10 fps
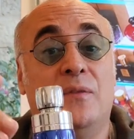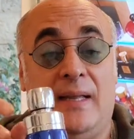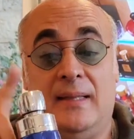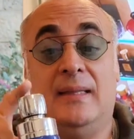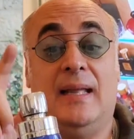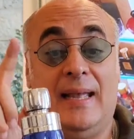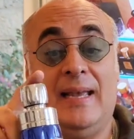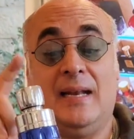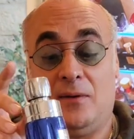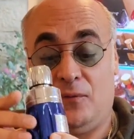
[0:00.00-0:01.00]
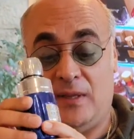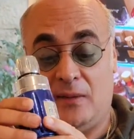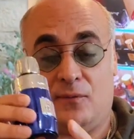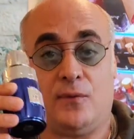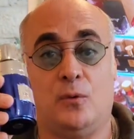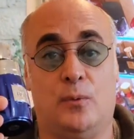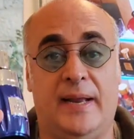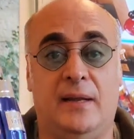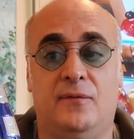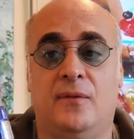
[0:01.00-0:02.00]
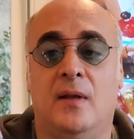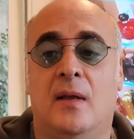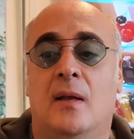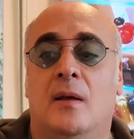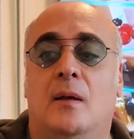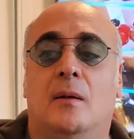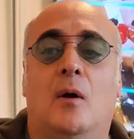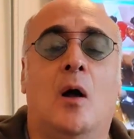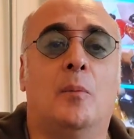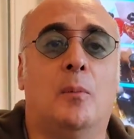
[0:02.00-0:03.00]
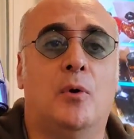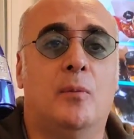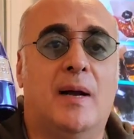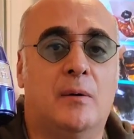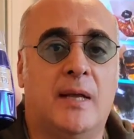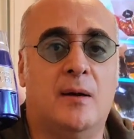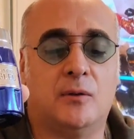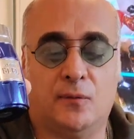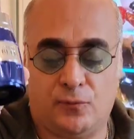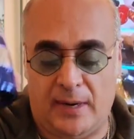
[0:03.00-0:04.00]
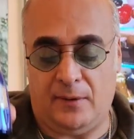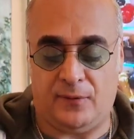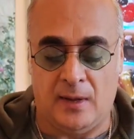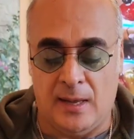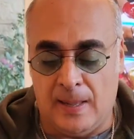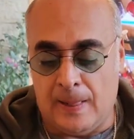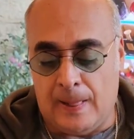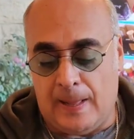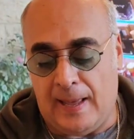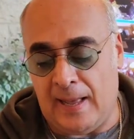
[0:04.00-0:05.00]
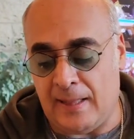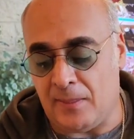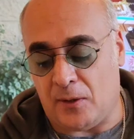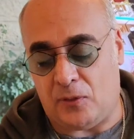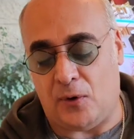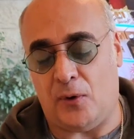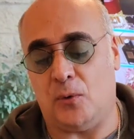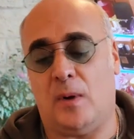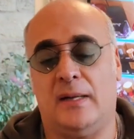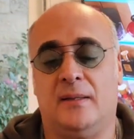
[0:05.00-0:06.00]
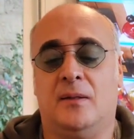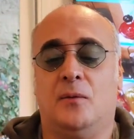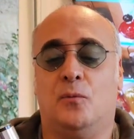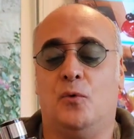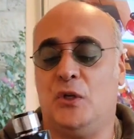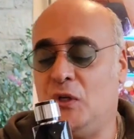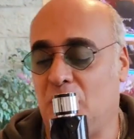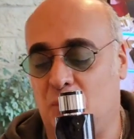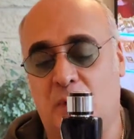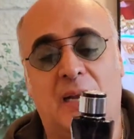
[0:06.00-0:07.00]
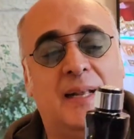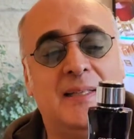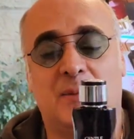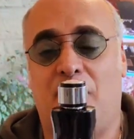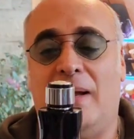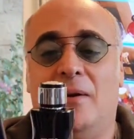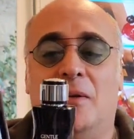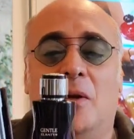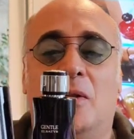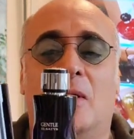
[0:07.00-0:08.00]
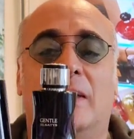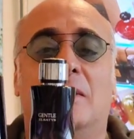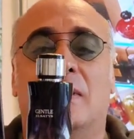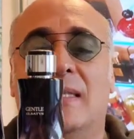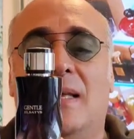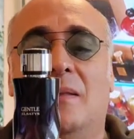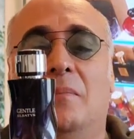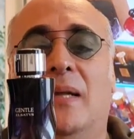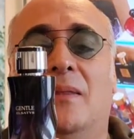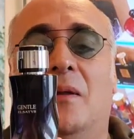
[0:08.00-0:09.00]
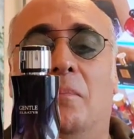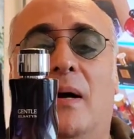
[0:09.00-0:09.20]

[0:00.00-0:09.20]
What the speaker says: of 10. 8 out of 10 for Rave. Ambre Bleu by the house of Rave. And the third one, which is really inspired, not only the scent, but the